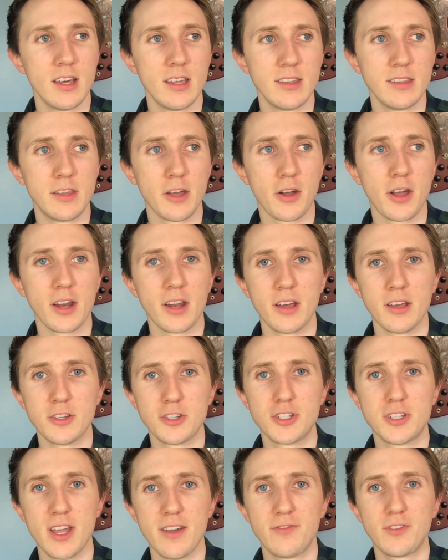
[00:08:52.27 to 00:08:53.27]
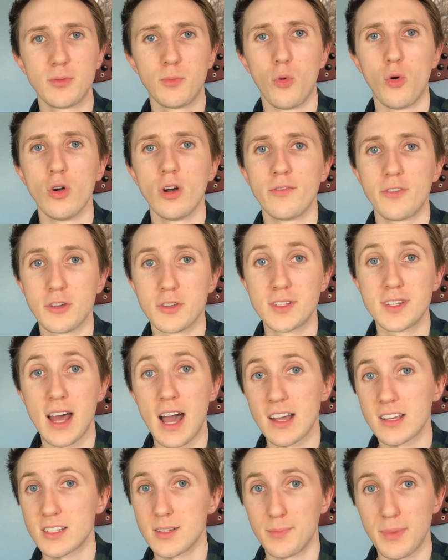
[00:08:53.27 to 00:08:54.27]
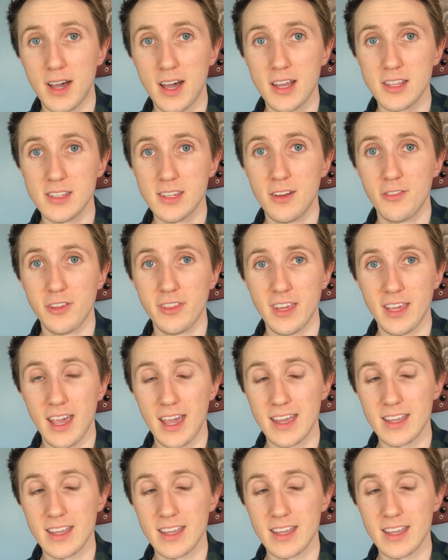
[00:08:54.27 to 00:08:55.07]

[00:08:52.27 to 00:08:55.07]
They're gonna shift more of your stocks to bonds and everything.